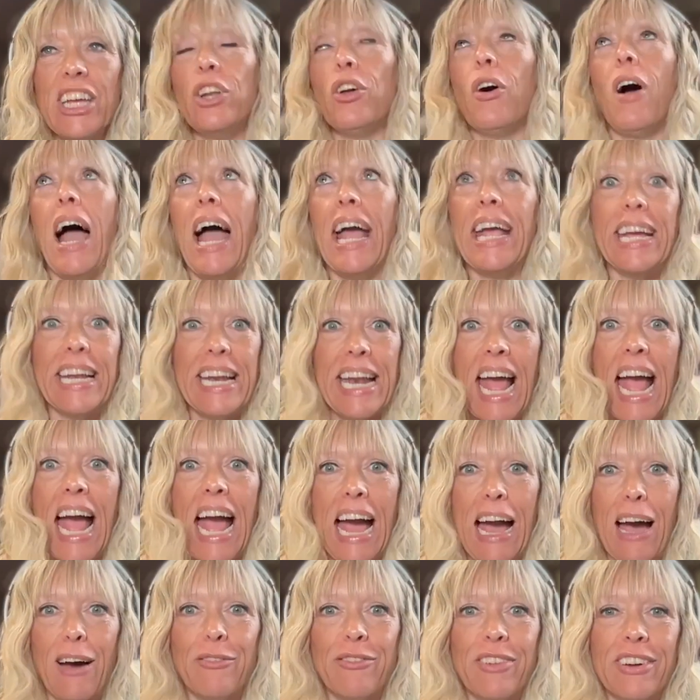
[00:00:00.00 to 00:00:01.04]
I can
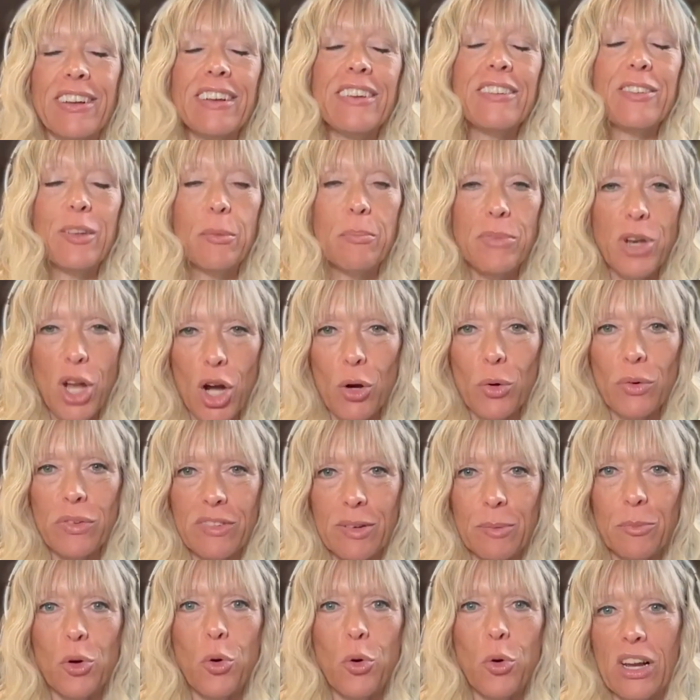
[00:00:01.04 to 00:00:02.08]
have some notes,
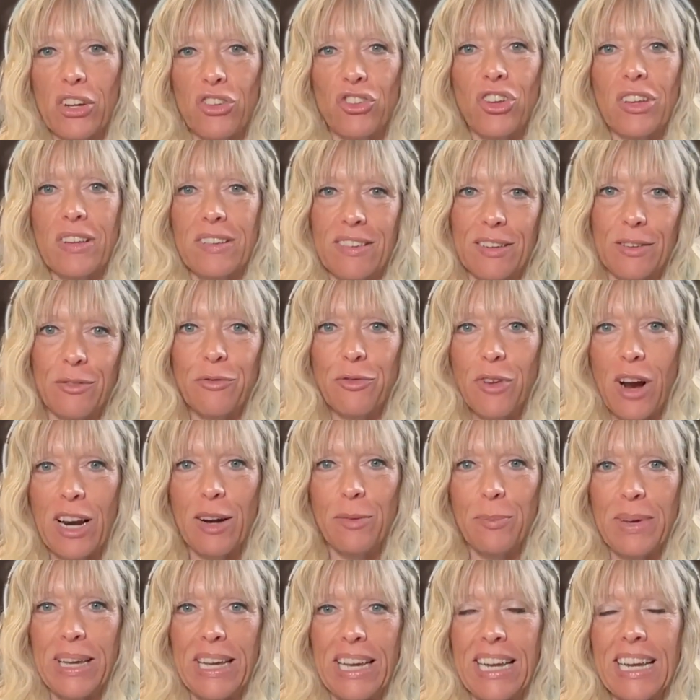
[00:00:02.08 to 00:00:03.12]
some questions in front of
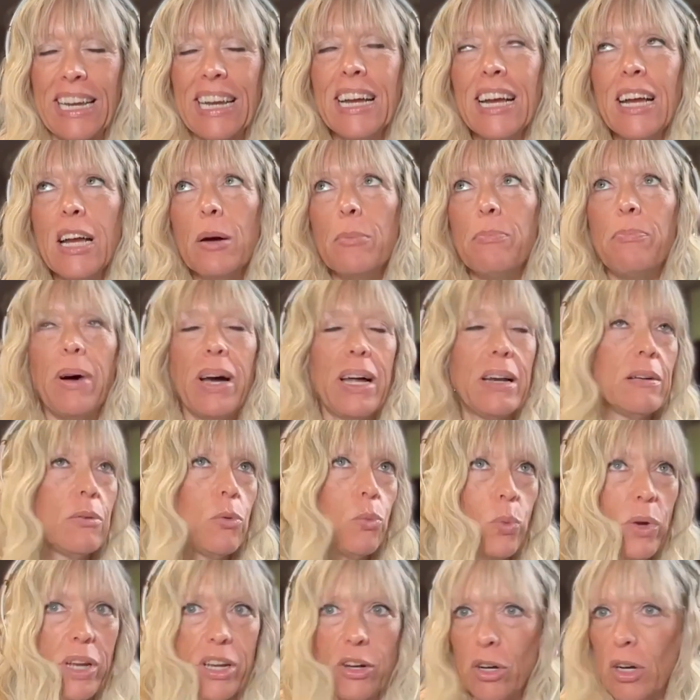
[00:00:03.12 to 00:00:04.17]
me, but
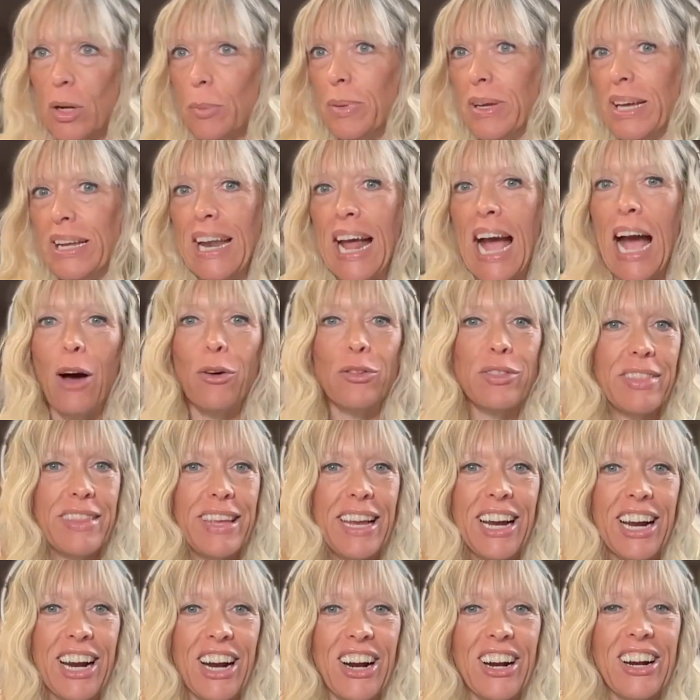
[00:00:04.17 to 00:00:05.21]
we could have been out
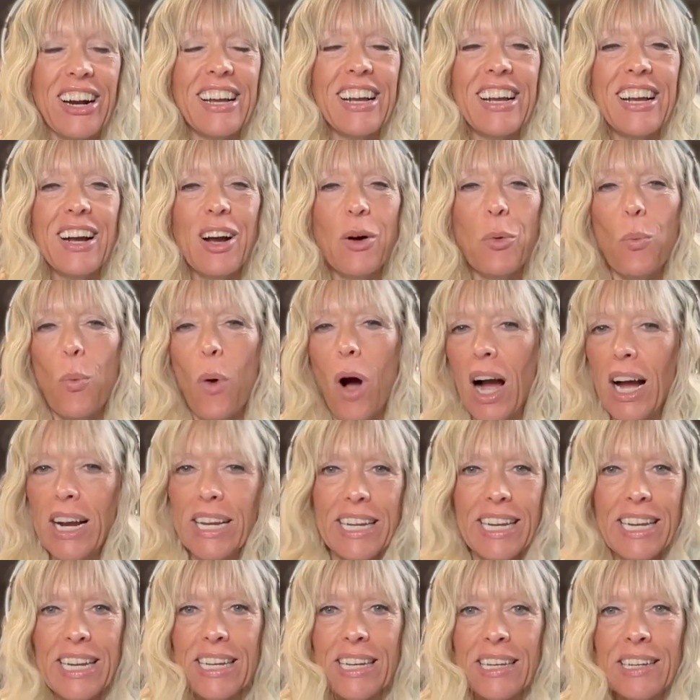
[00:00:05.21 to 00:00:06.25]
there
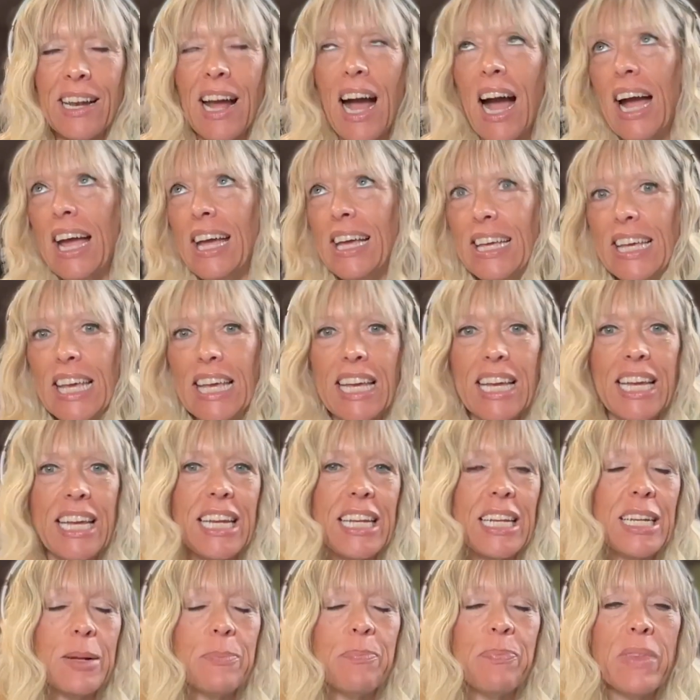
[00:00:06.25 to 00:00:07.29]
walking,
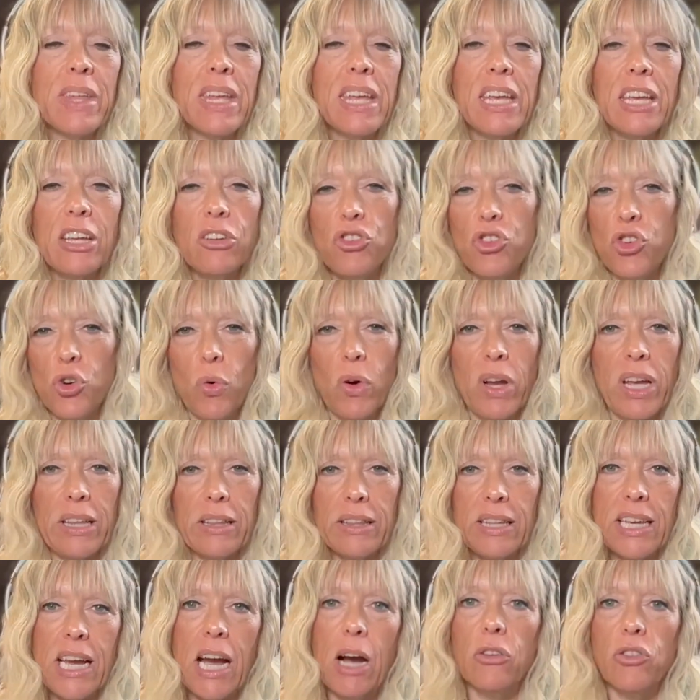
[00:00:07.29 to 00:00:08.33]
hiking, enjoying
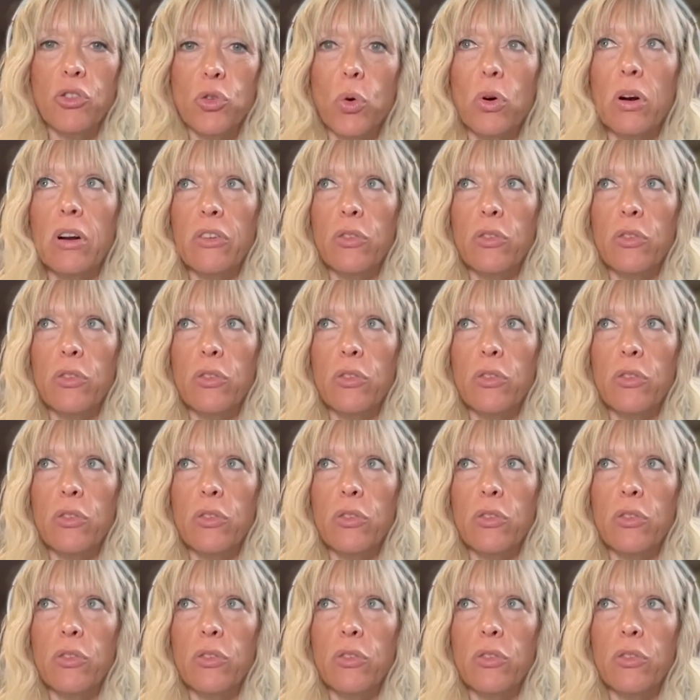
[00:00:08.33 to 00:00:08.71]
the outdoors